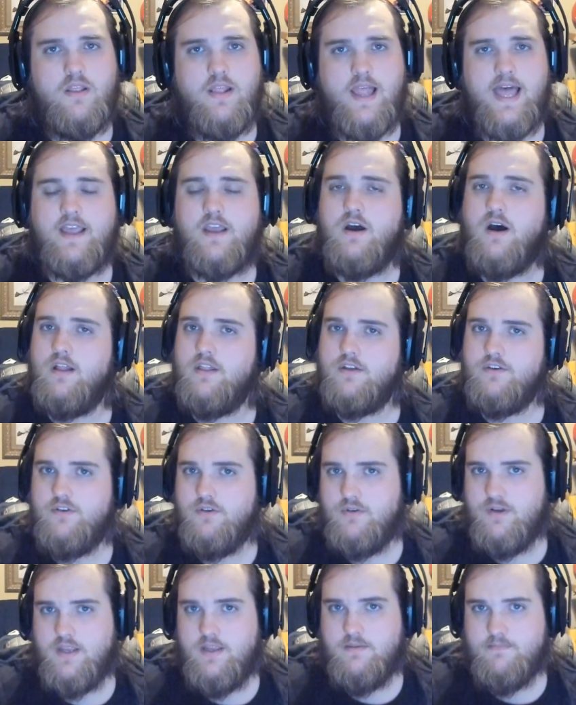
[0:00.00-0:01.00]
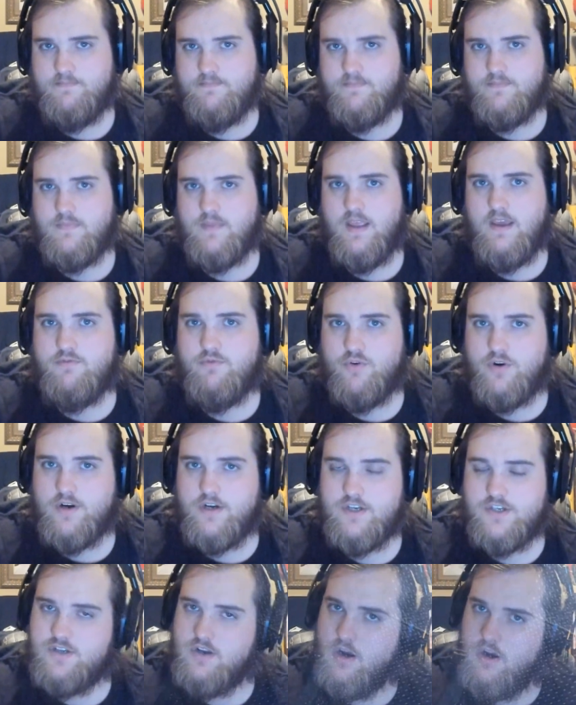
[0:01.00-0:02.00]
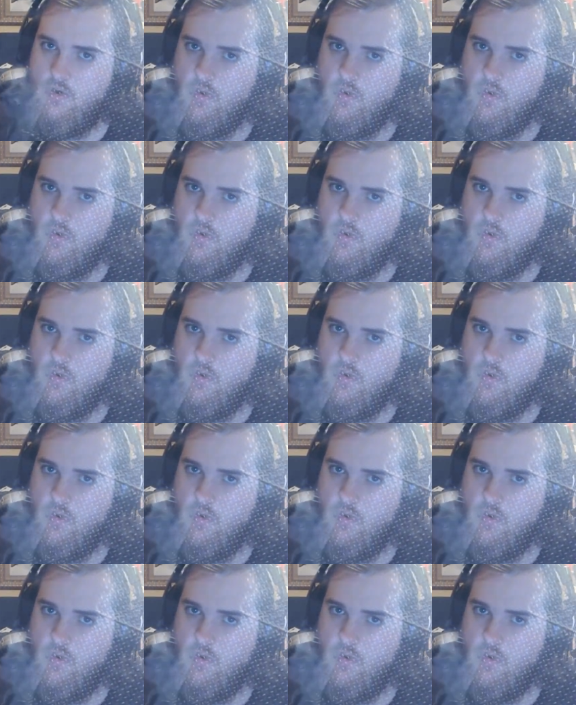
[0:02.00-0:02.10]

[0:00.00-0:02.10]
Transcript: like Call of Duty? If we're going to start